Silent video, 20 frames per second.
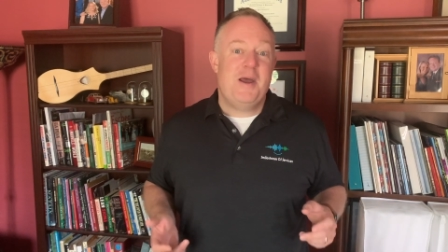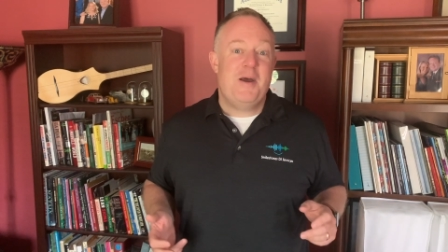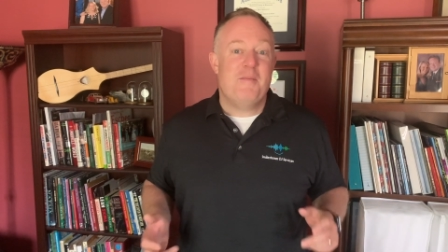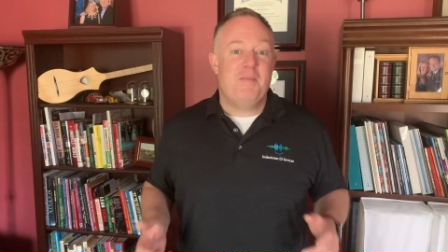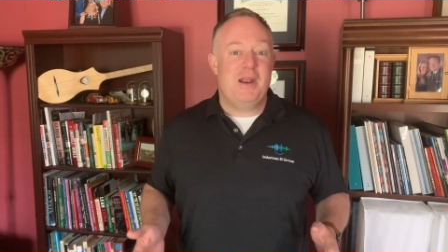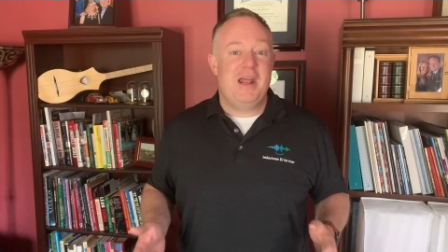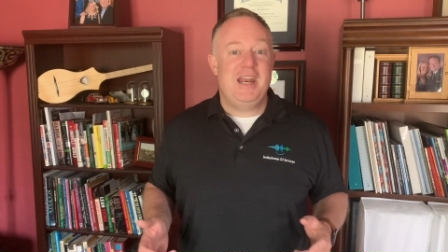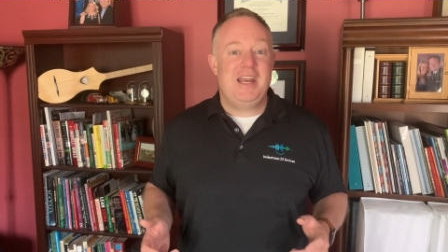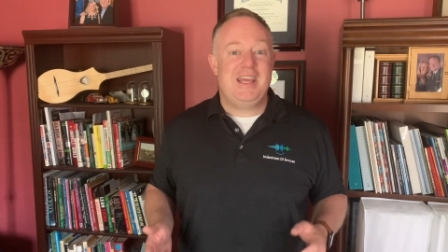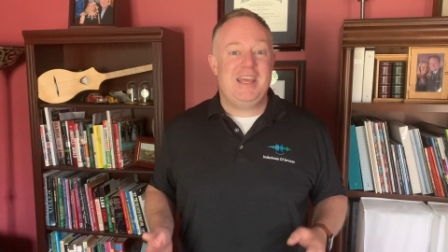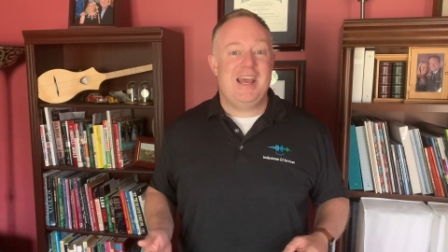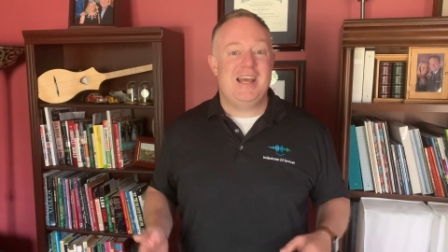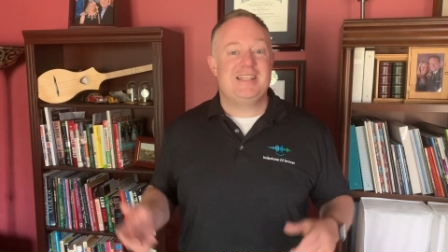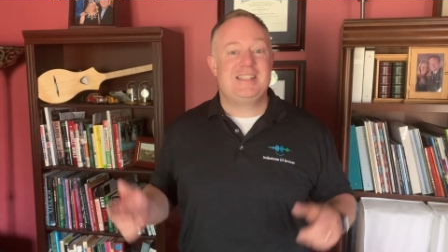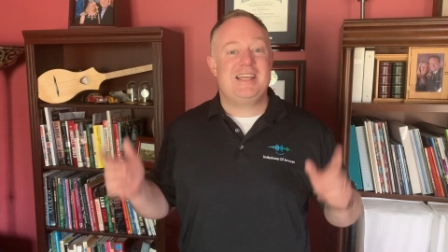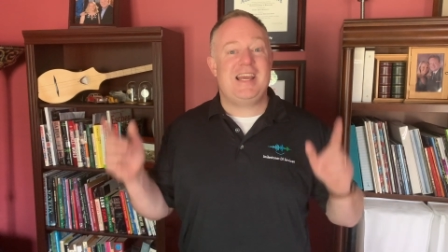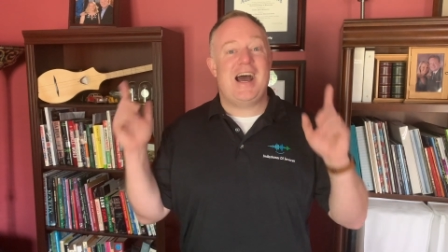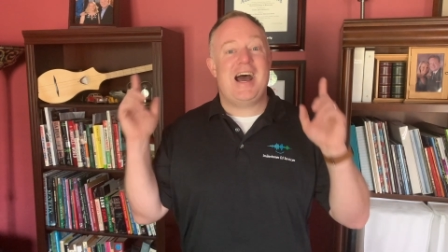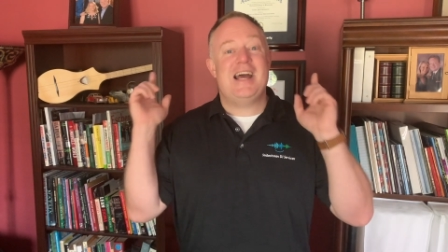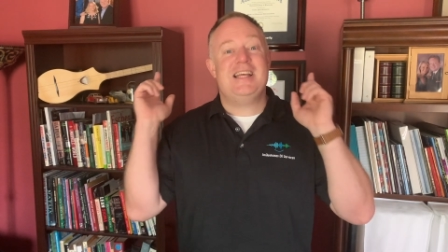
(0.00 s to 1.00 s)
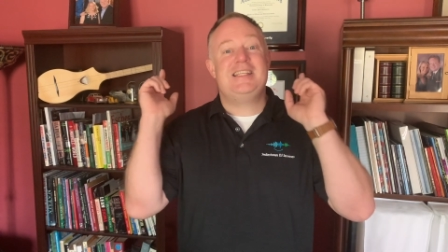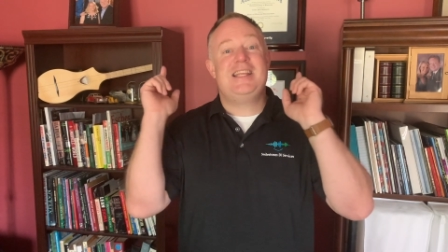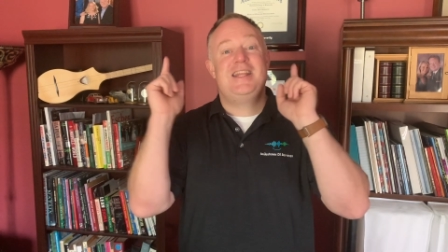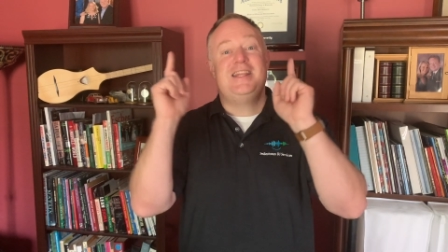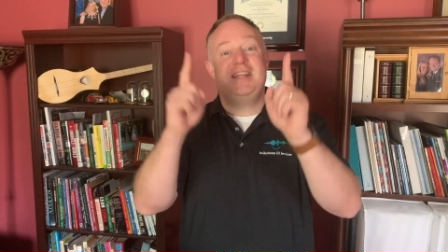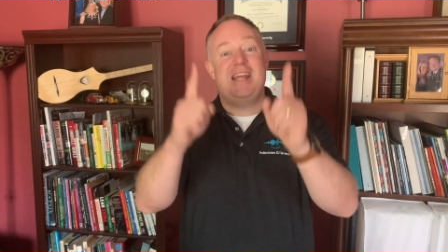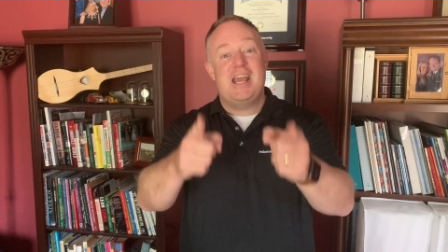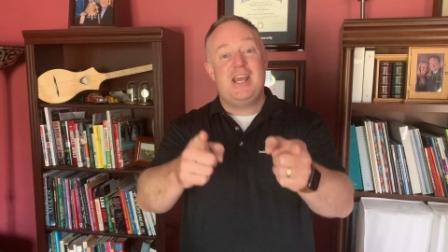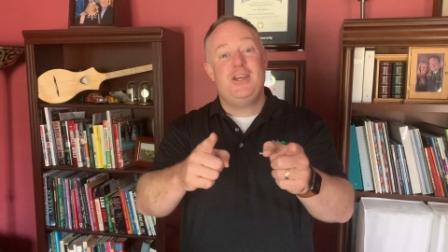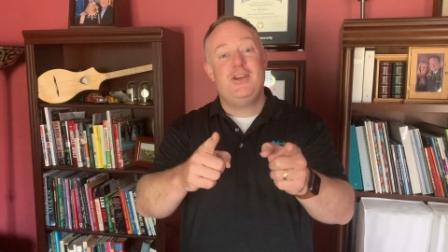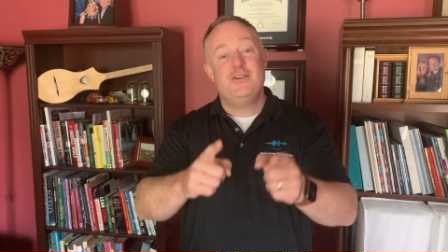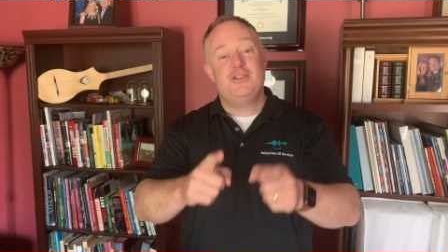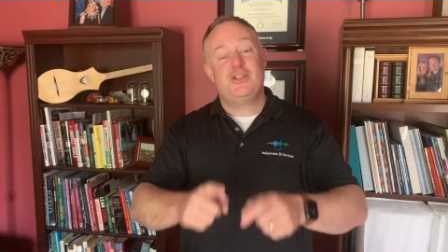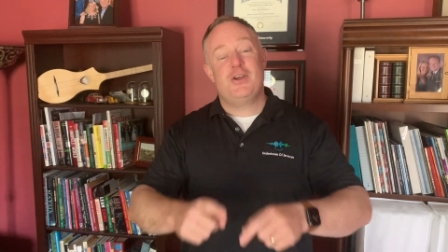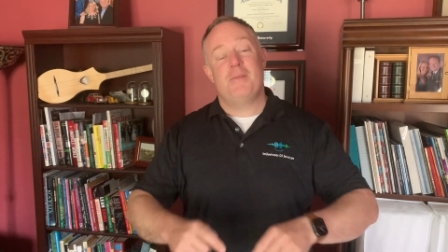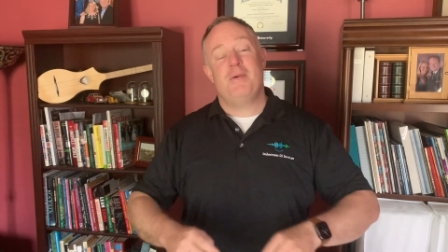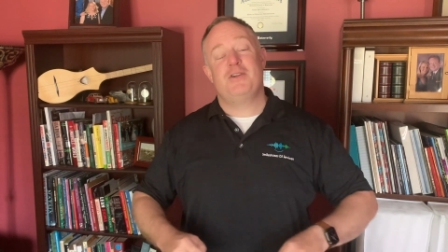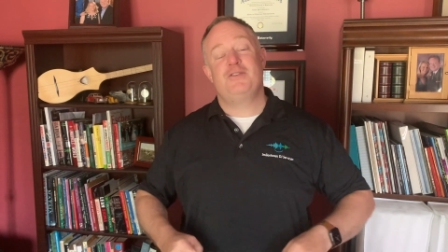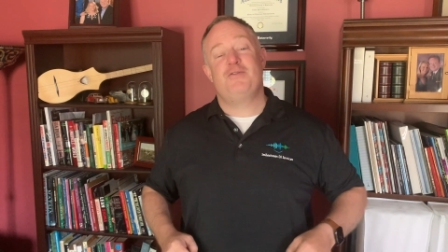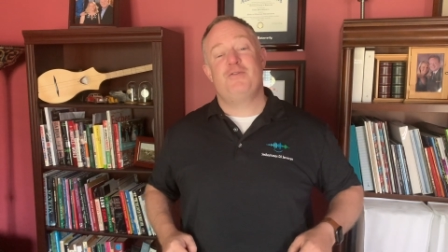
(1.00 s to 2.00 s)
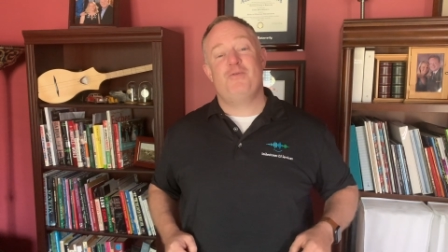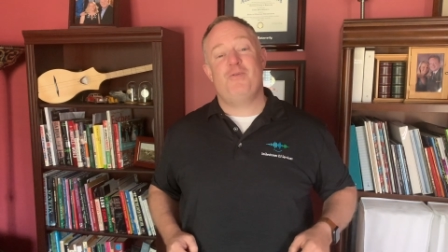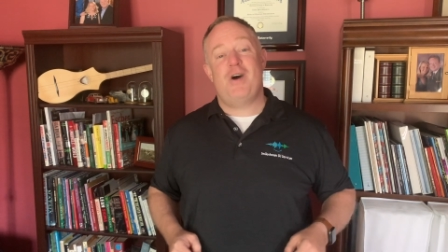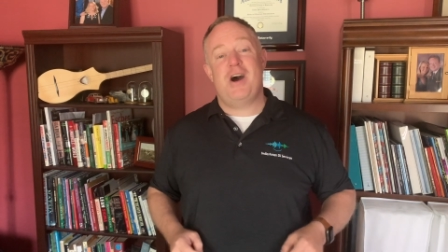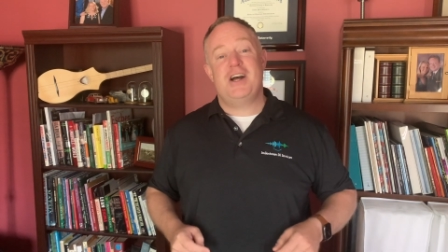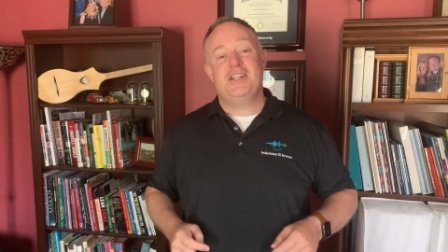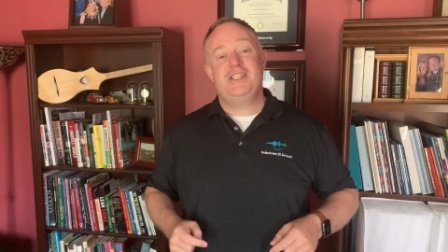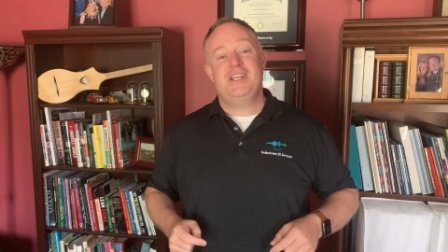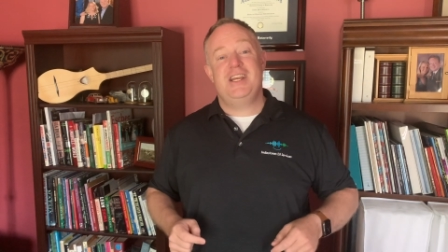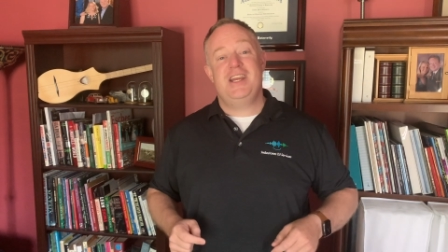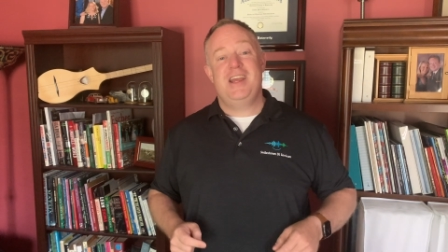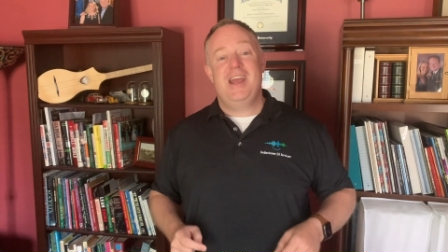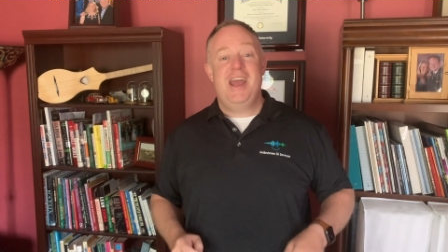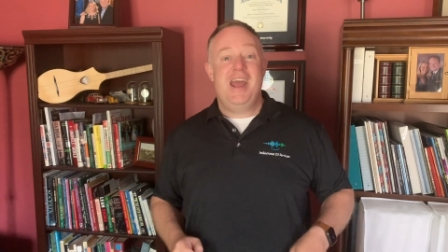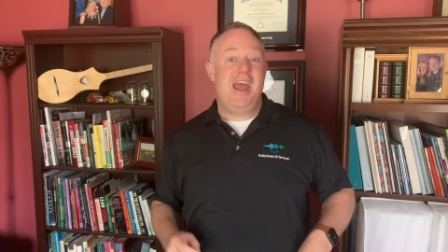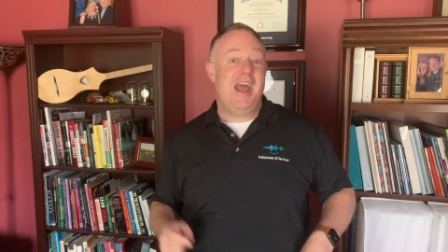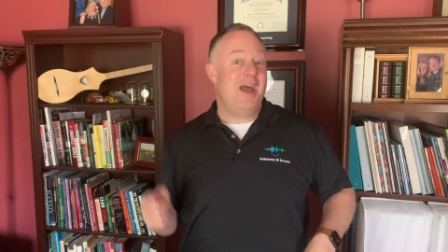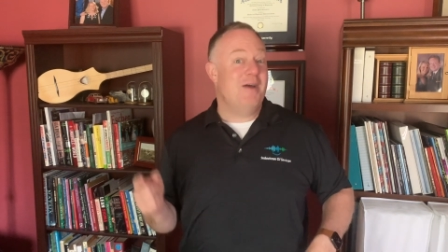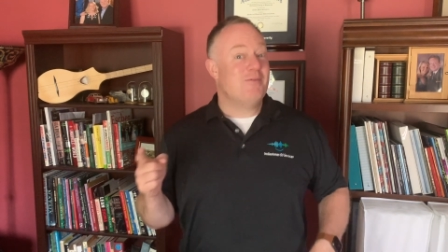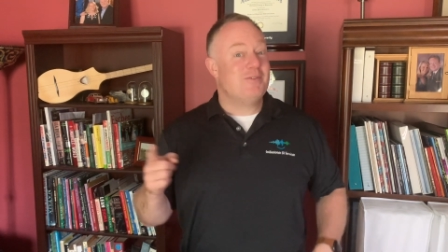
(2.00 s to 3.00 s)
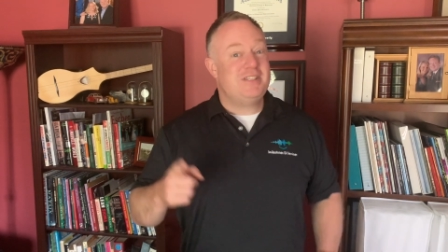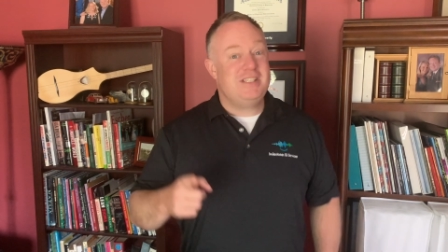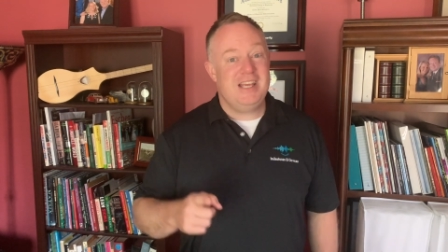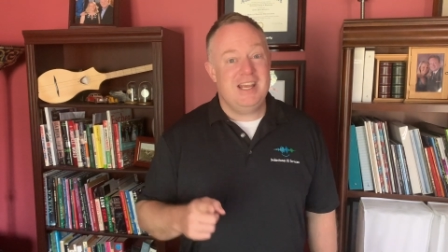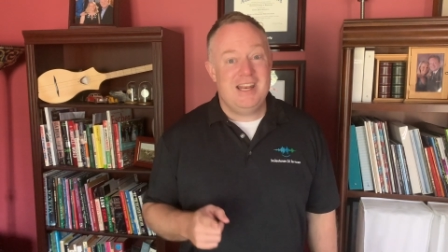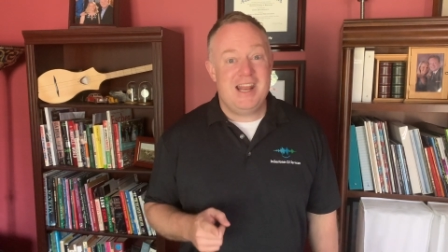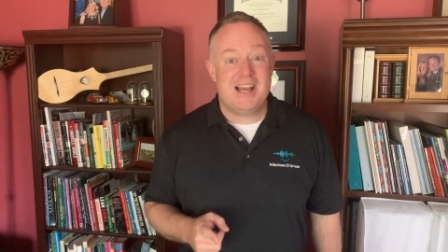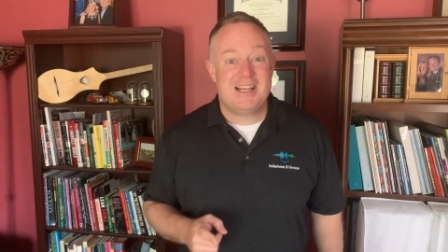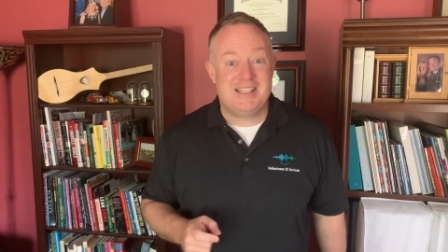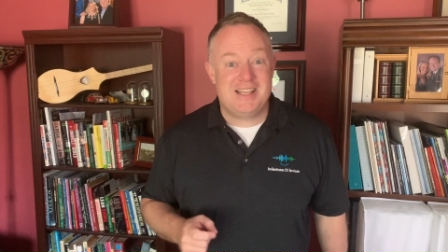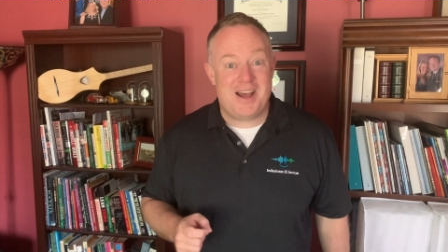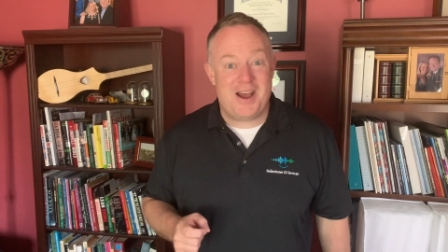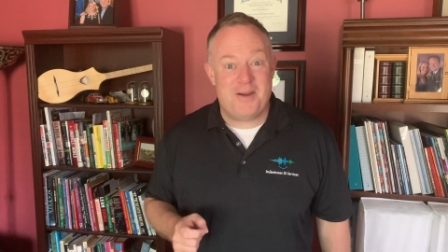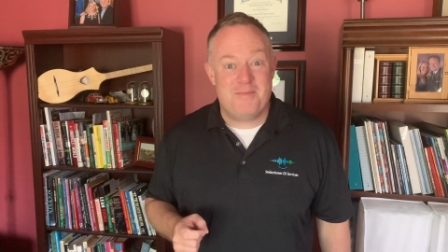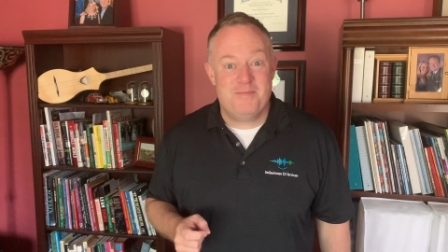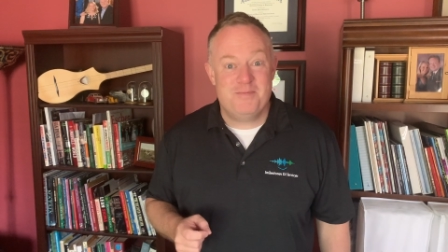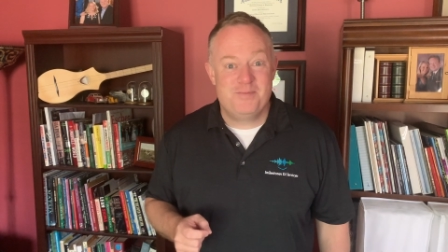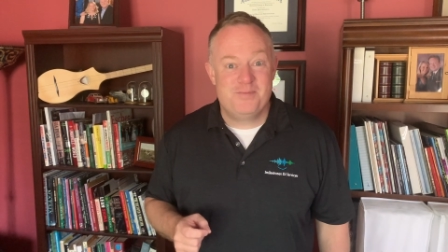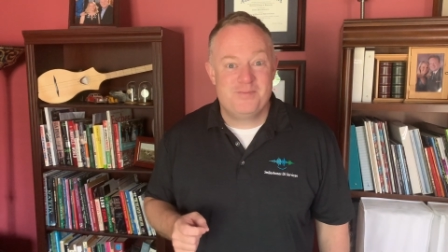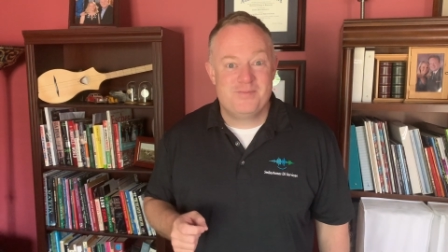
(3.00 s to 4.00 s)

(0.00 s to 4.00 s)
But in any case, guys, thank you so much for watching, and we'll see you next time.